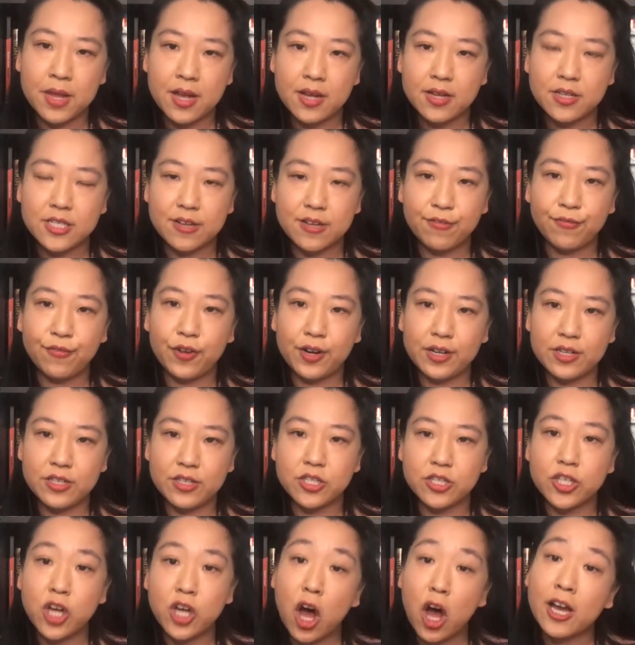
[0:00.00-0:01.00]

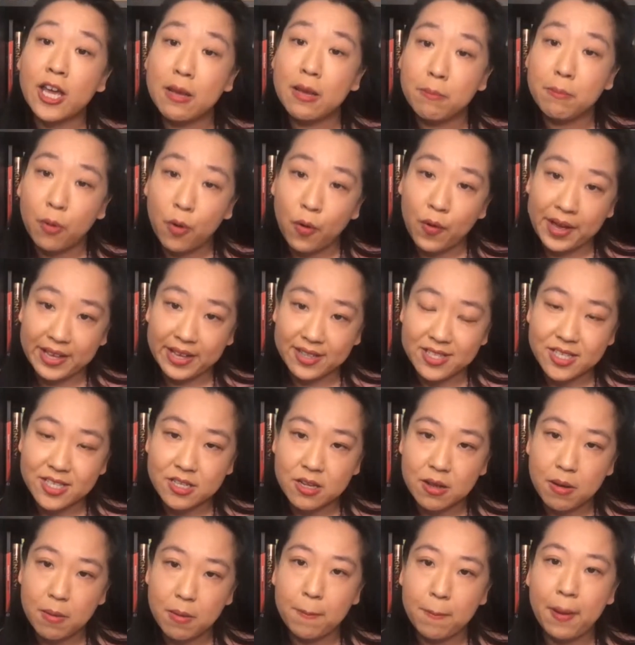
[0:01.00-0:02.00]
different talking points
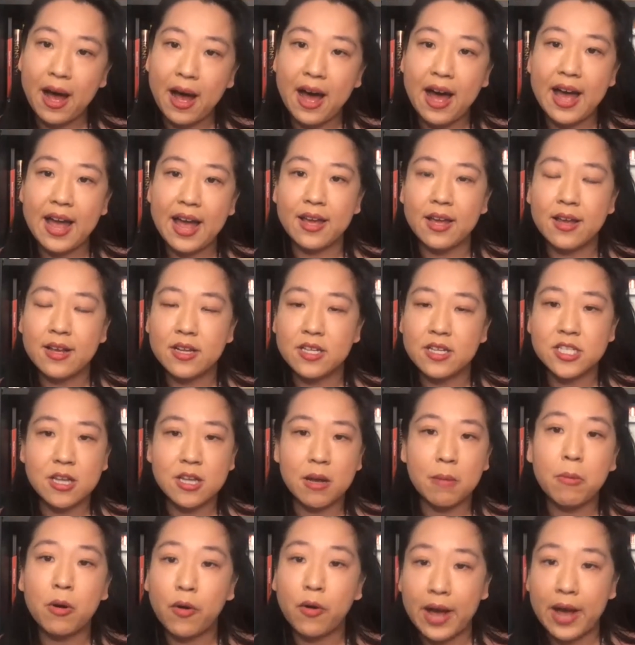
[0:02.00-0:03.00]
by
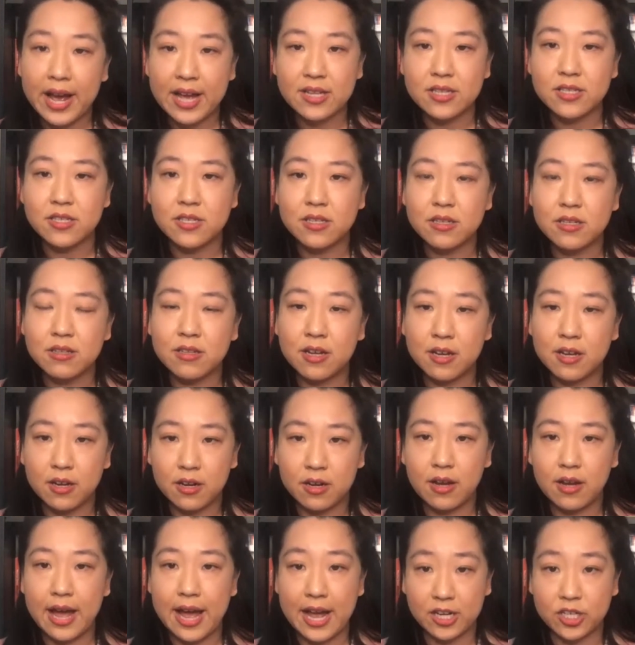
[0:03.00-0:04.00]
summarize
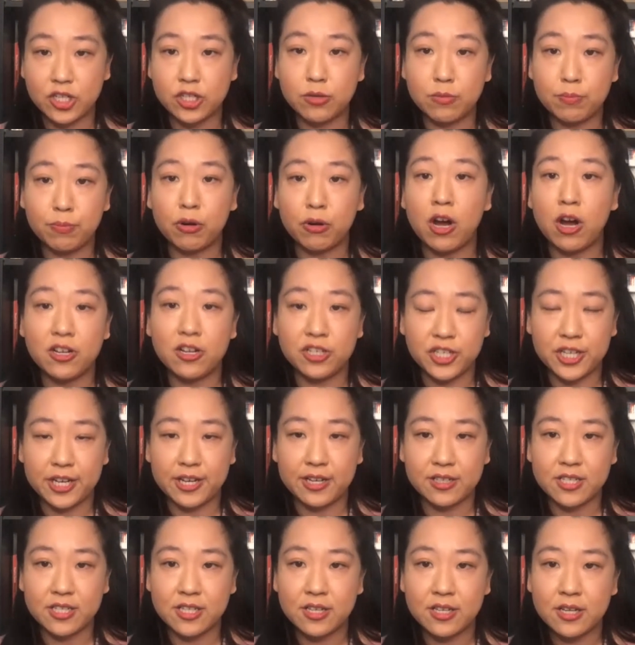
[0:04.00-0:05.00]
the actual
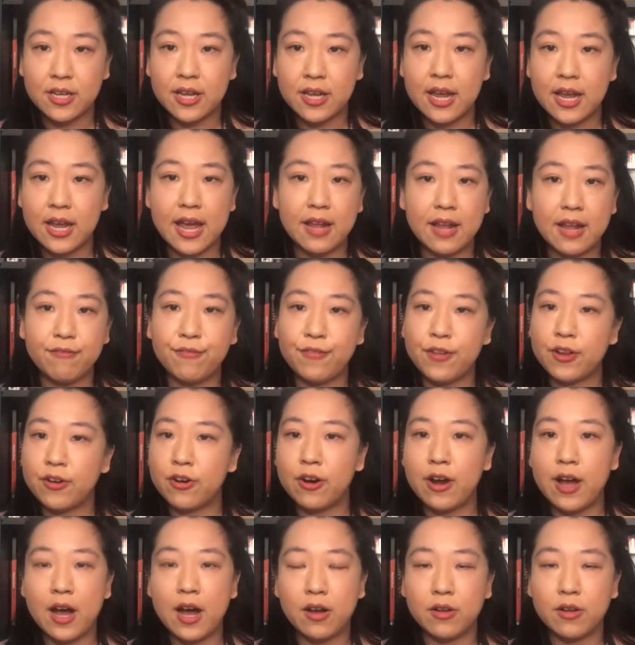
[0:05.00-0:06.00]
project and figure
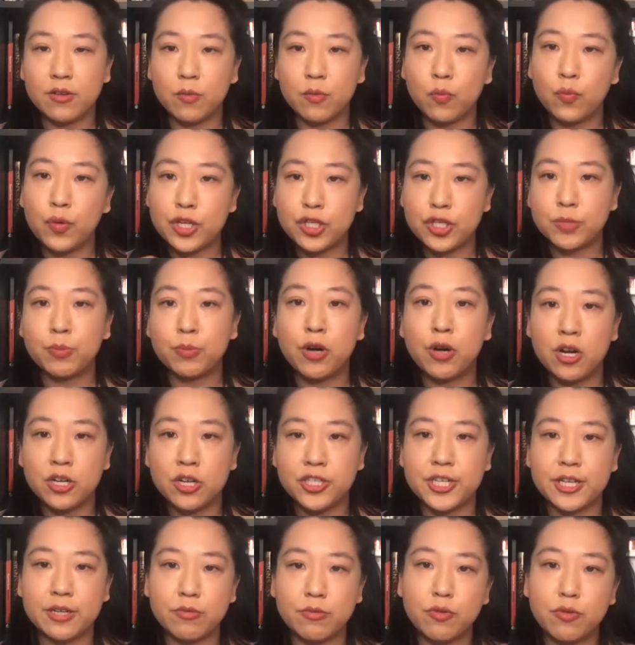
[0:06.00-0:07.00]
out which
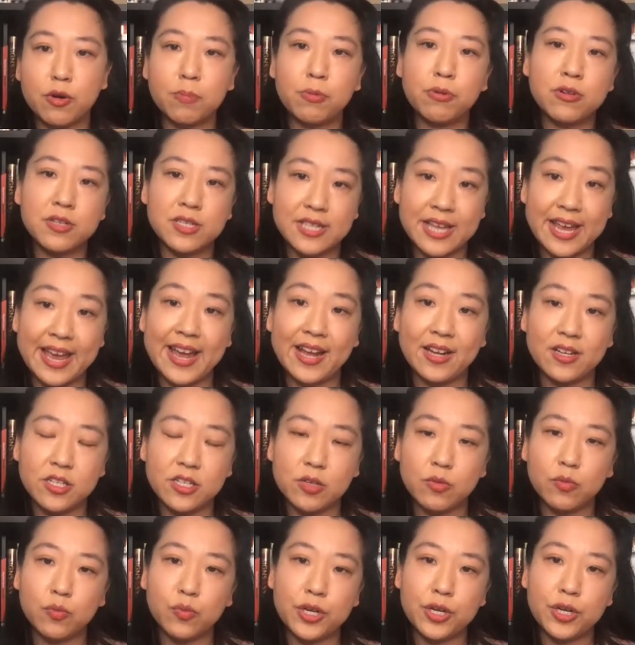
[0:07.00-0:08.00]
project represent
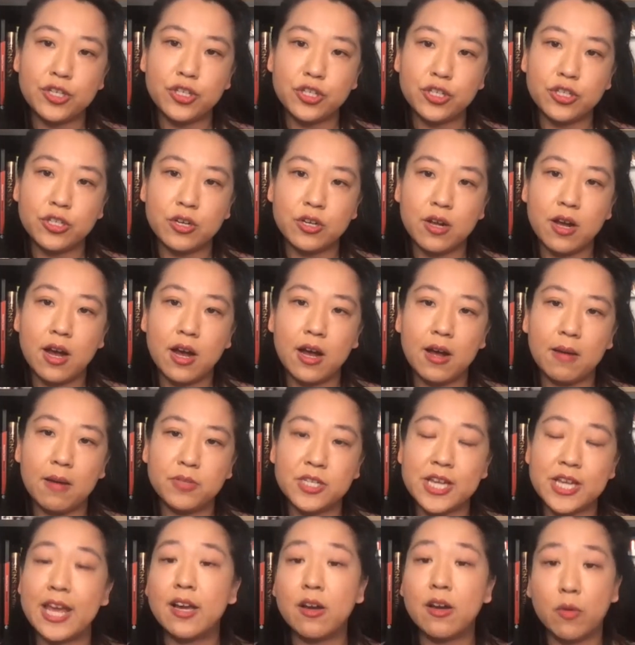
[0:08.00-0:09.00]
which
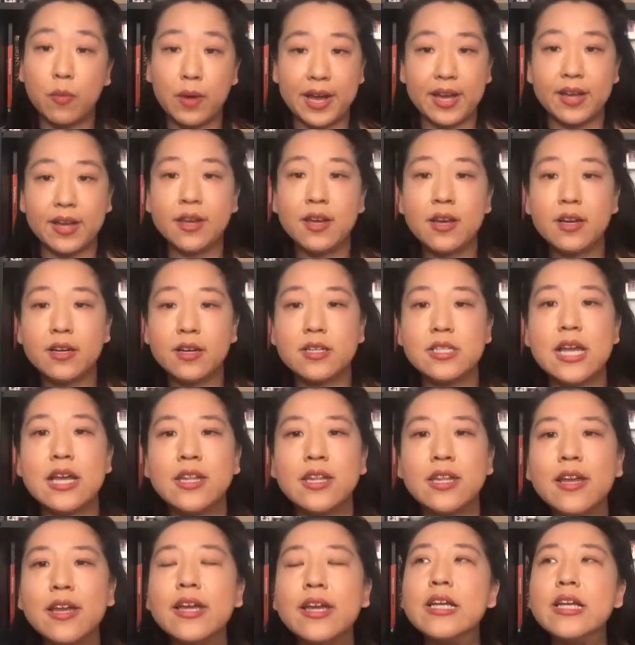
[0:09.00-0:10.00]
takeaway. Because I
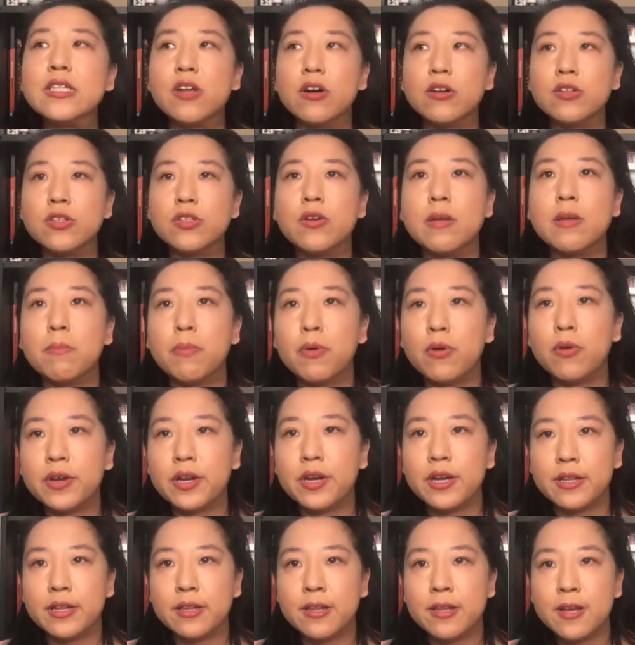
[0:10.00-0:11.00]
think it is also
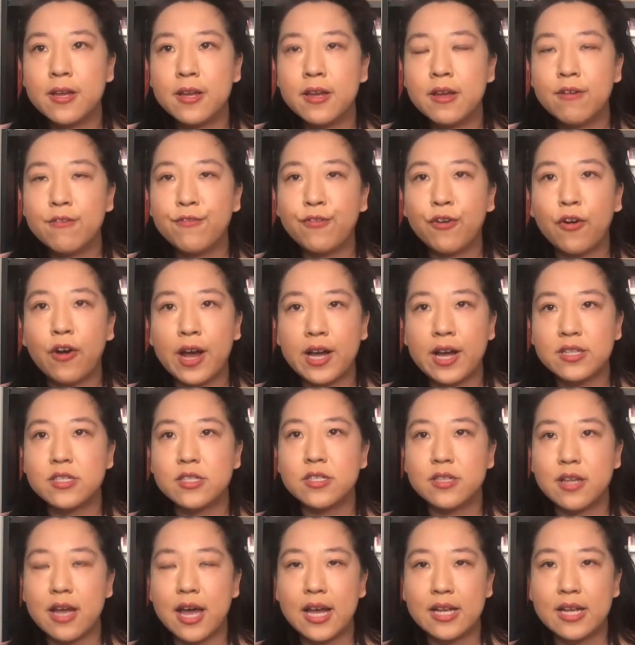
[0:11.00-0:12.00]
important for
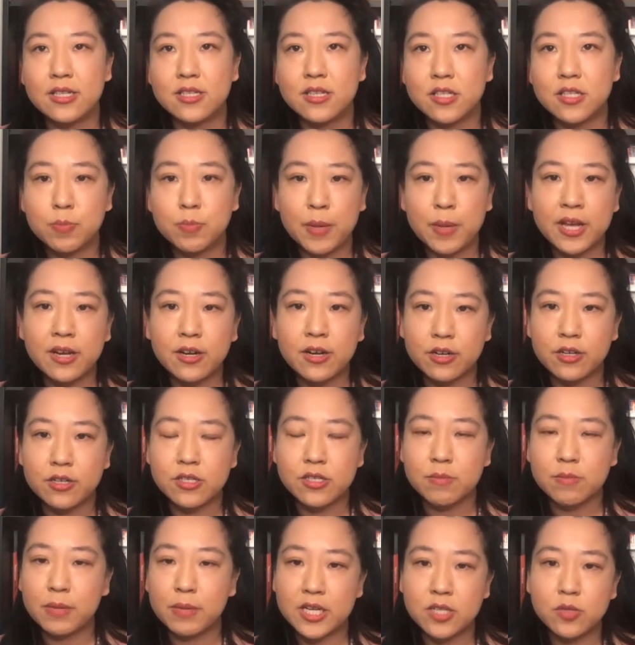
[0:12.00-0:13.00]
us as speakers,
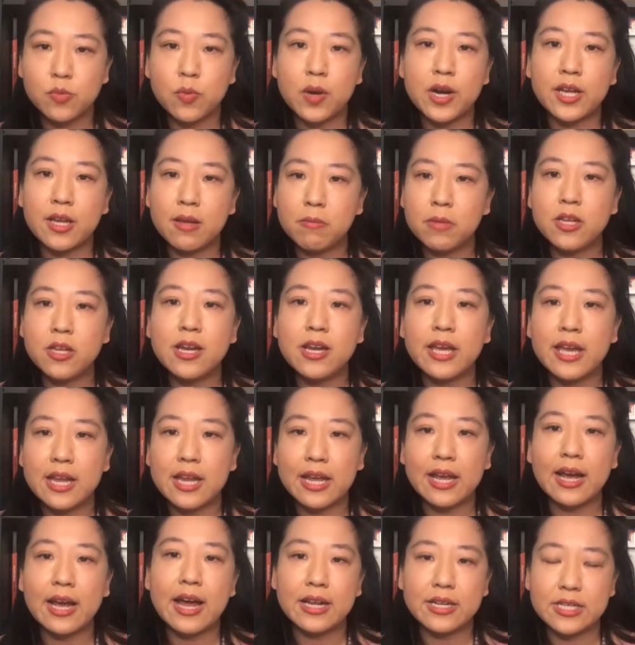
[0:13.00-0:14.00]
because we're
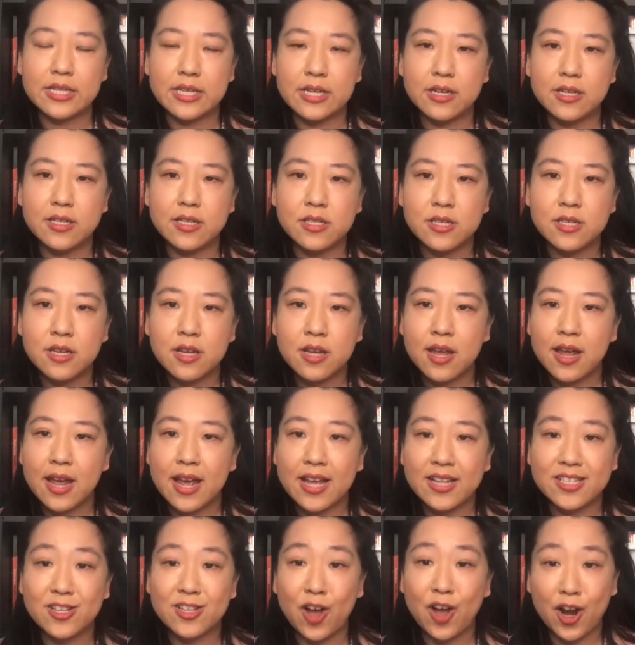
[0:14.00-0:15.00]
communicating ideas.
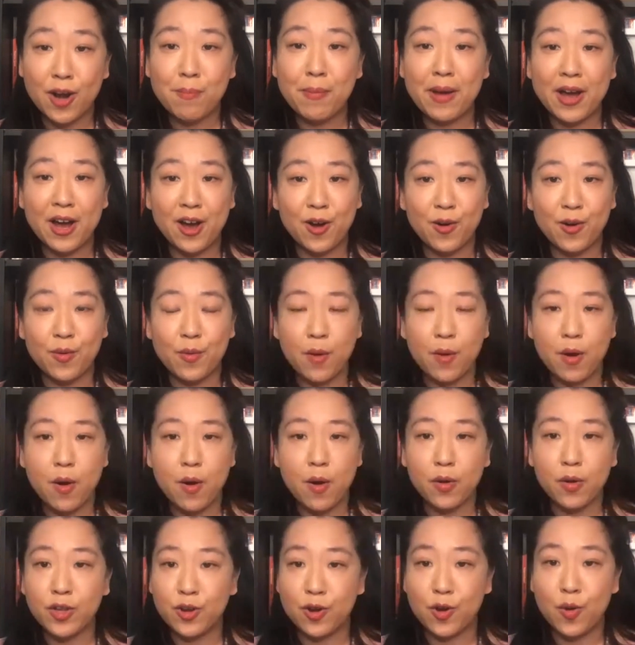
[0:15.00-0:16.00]
It's not about
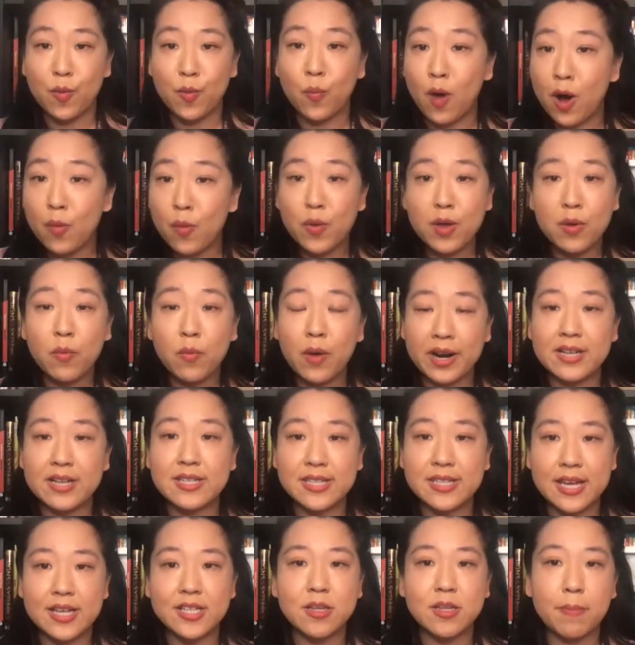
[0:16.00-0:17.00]
what we want to
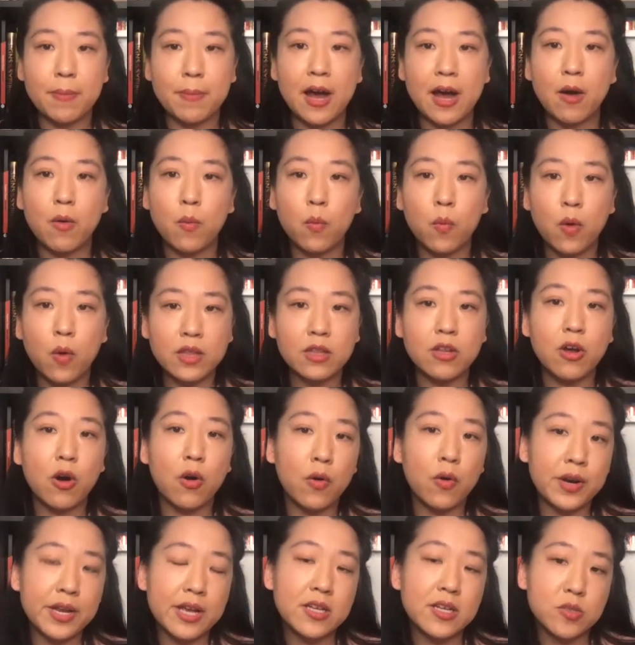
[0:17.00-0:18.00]
say, it's about what the
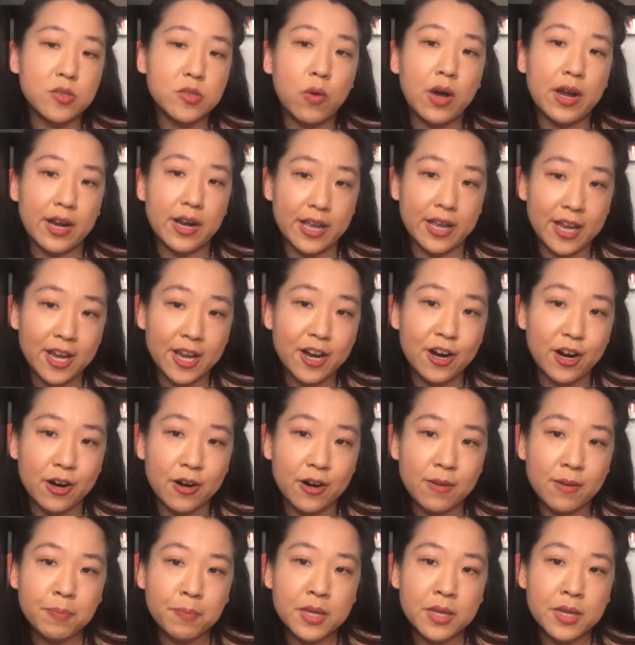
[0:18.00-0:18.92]
audience want to hear.